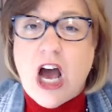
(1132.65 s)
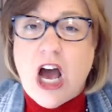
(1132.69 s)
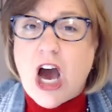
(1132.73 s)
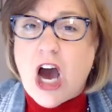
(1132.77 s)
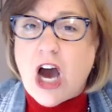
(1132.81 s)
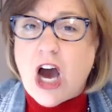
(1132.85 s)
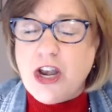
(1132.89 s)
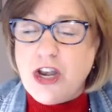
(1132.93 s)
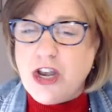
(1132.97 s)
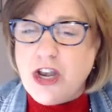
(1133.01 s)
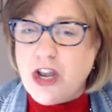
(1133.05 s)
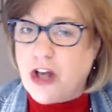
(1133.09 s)

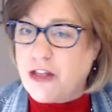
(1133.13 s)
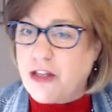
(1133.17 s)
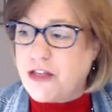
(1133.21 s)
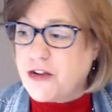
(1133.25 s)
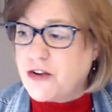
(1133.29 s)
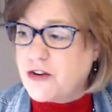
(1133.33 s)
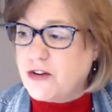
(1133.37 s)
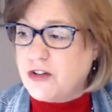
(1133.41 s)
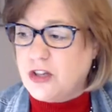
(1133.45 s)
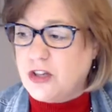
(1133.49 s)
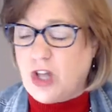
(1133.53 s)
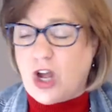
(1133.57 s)

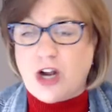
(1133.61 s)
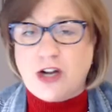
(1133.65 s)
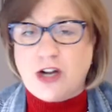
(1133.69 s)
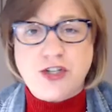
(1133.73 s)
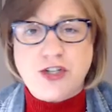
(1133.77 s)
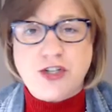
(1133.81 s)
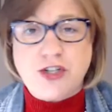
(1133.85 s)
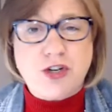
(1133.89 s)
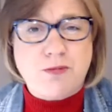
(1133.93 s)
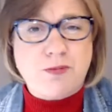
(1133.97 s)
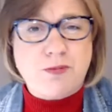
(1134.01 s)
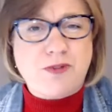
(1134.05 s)
Another
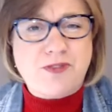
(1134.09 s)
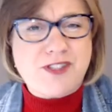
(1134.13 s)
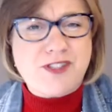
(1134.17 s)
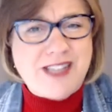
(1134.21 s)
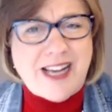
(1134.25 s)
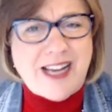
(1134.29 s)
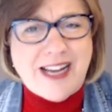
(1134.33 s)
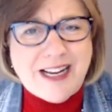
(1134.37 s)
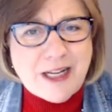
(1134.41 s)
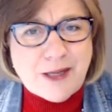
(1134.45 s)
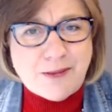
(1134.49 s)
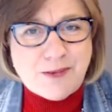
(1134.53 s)
large group of
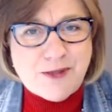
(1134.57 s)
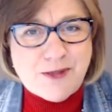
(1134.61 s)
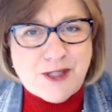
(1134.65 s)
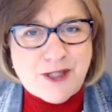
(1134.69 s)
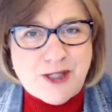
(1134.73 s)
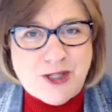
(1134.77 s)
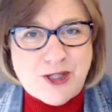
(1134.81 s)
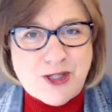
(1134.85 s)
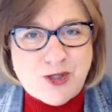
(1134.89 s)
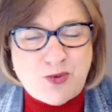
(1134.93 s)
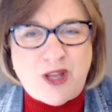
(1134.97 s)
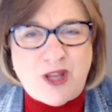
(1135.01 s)
signups
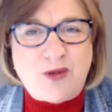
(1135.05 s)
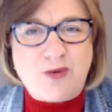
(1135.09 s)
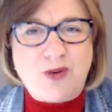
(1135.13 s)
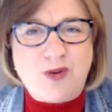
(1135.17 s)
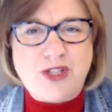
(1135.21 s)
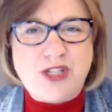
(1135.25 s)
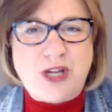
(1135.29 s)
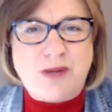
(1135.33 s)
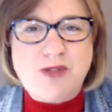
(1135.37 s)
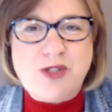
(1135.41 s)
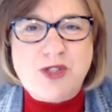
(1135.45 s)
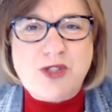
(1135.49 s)
this week, which
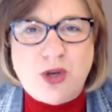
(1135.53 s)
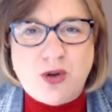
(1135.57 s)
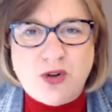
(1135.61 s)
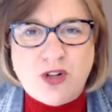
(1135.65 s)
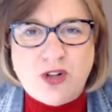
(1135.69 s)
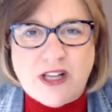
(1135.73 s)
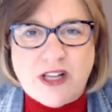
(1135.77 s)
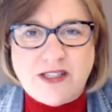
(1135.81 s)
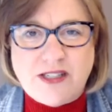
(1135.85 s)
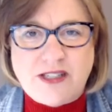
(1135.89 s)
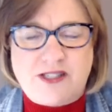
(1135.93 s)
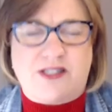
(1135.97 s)
I'm so
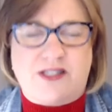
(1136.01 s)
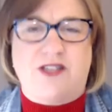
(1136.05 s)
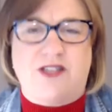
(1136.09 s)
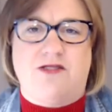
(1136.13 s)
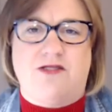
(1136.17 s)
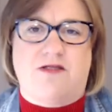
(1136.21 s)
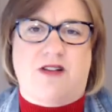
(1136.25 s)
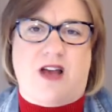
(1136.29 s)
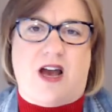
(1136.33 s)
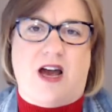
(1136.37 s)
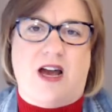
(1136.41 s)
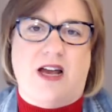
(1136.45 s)
glad to see you
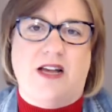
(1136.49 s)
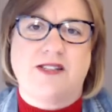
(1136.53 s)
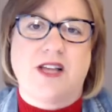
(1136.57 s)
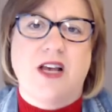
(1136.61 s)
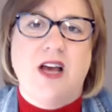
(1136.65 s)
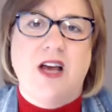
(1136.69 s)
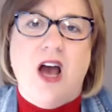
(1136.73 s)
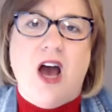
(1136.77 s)
guys,